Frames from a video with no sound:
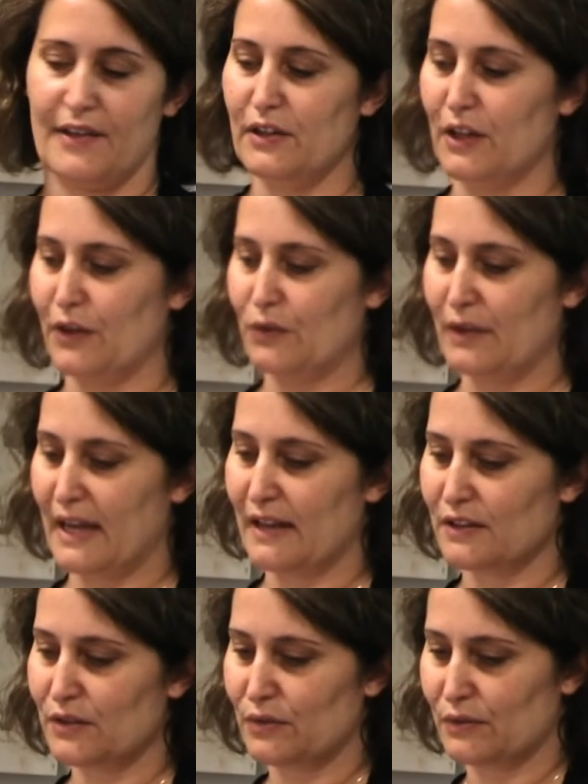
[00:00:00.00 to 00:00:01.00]
other local
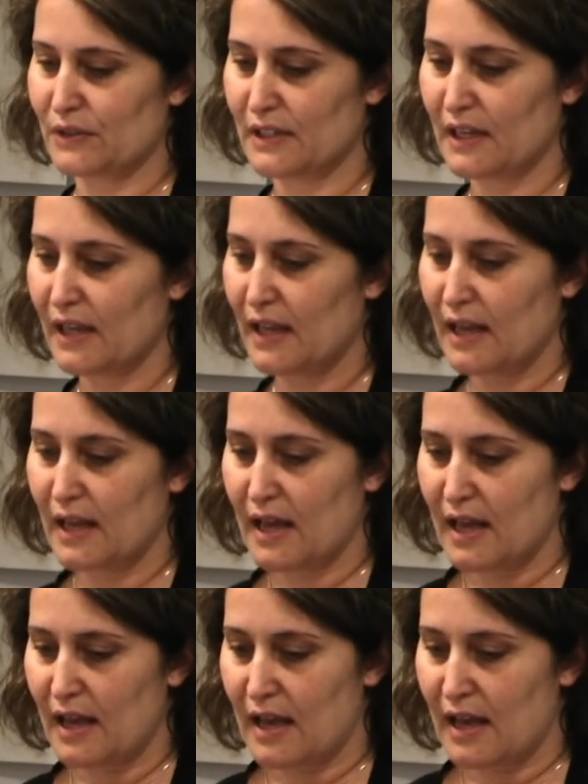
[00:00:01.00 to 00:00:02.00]
councils?
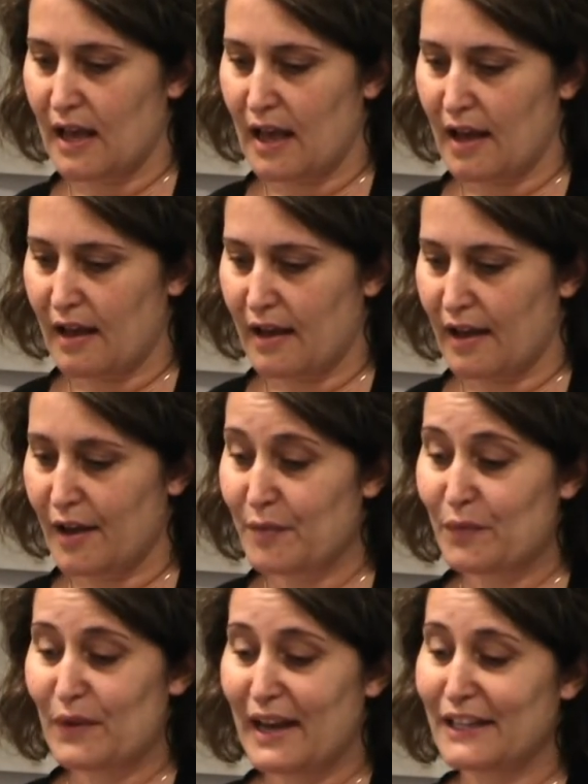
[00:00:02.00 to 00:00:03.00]

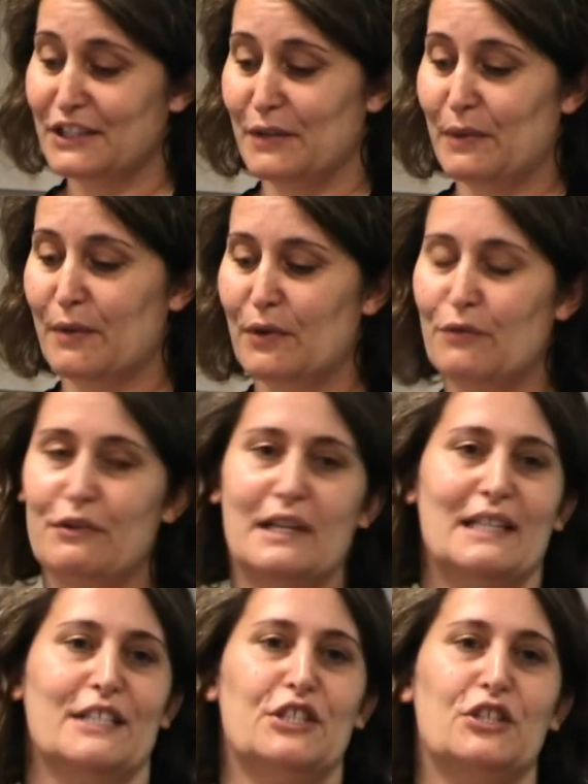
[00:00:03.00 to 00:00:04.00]
Actually, we were
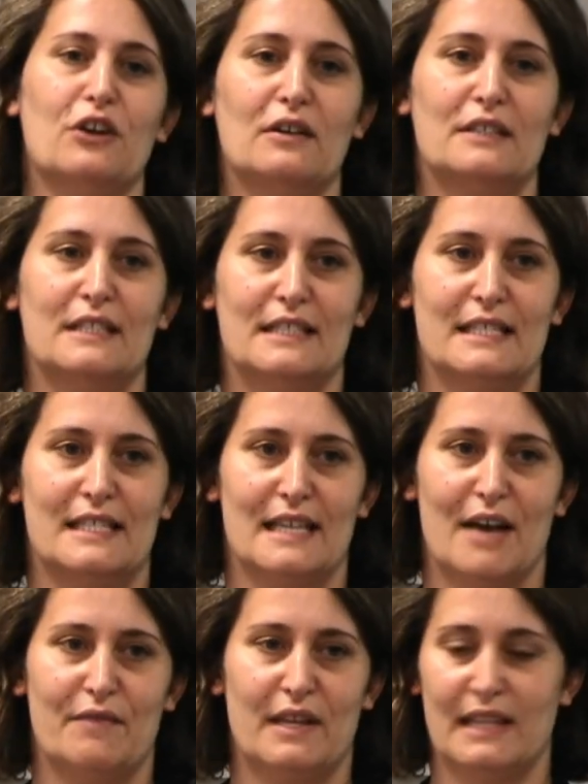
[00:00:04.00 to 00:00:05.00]
really shocked to
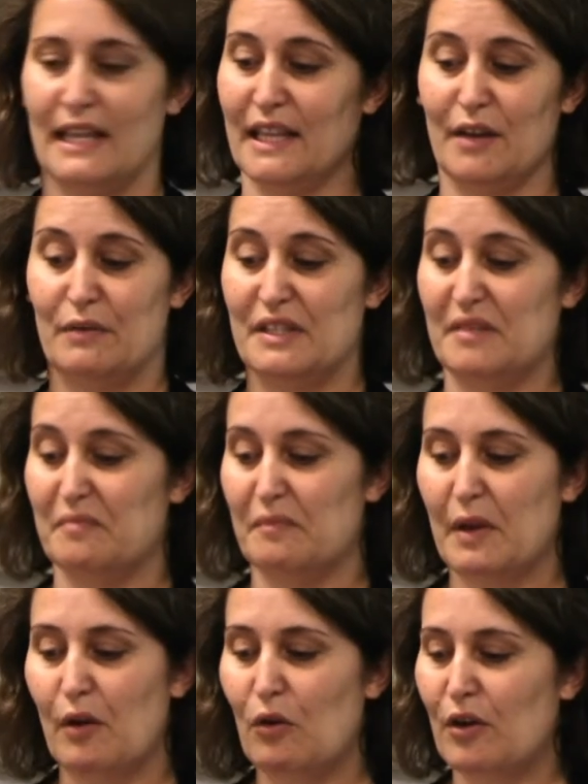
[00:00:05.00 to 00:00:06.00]
discover that there was
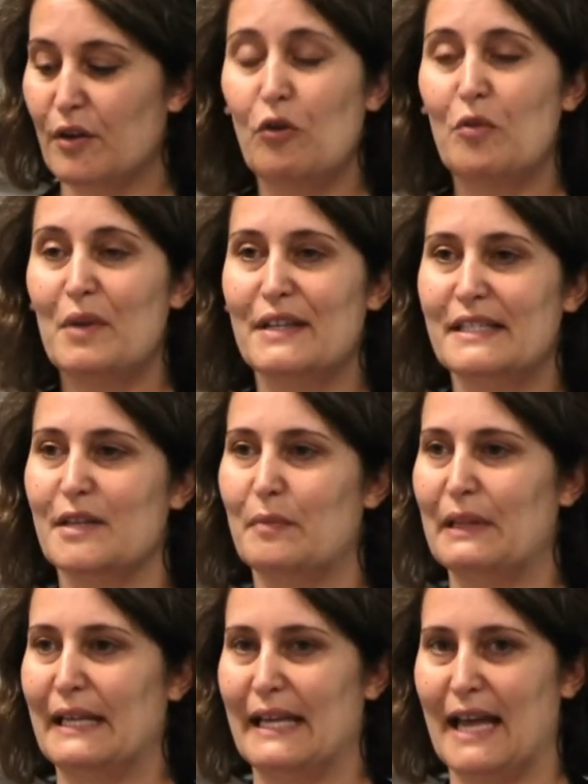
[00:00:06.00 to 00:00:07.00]
an almost
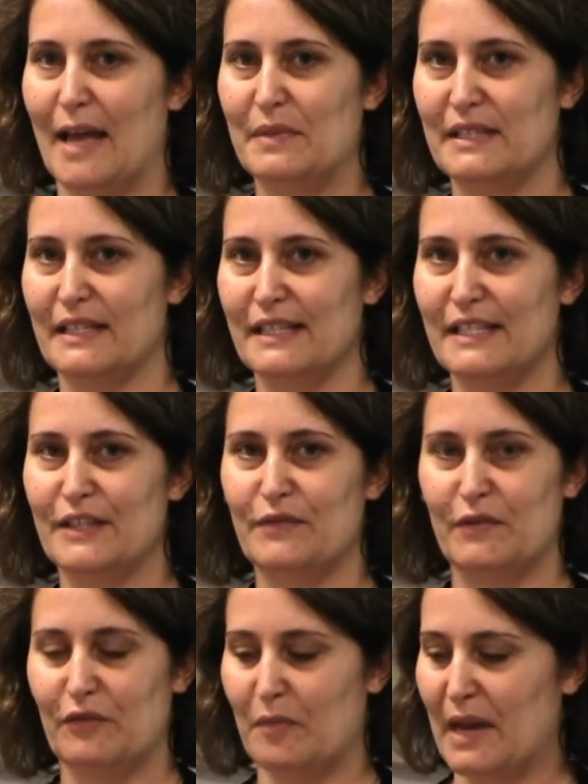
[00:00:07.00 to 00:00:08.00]
complete absence of
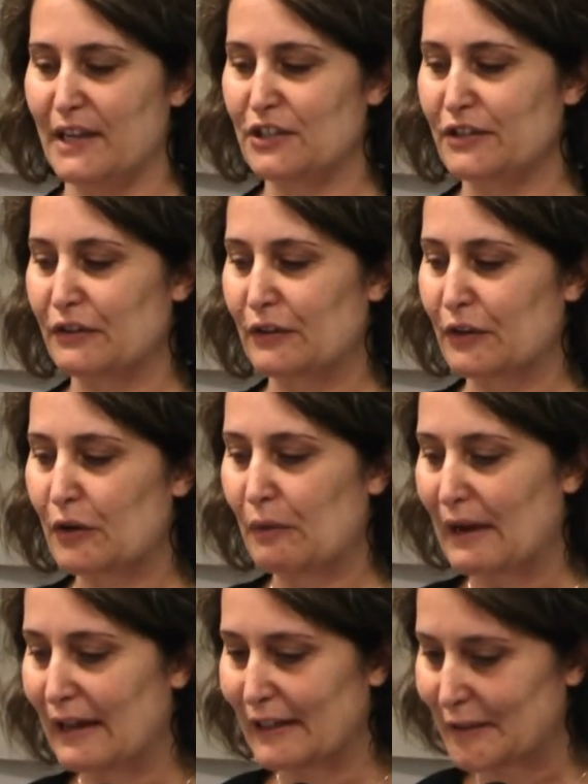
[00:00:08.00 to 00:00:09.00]
information on the
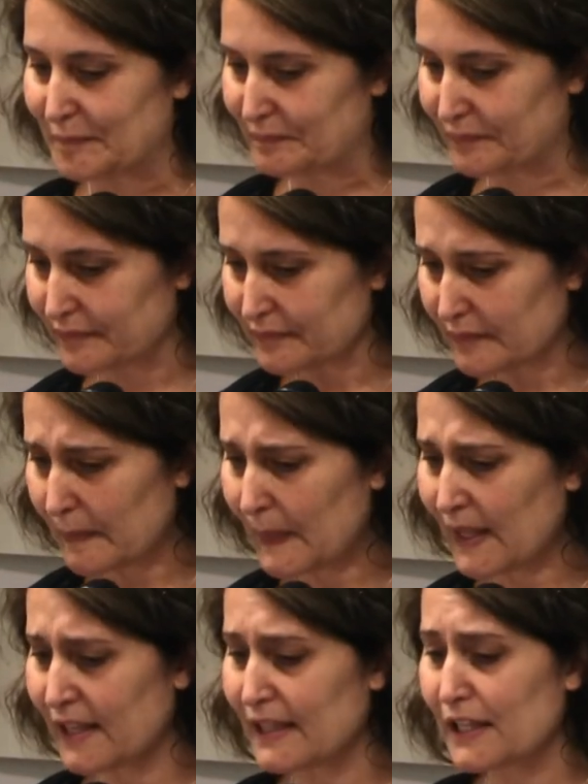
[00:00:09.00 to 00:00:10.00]
koala in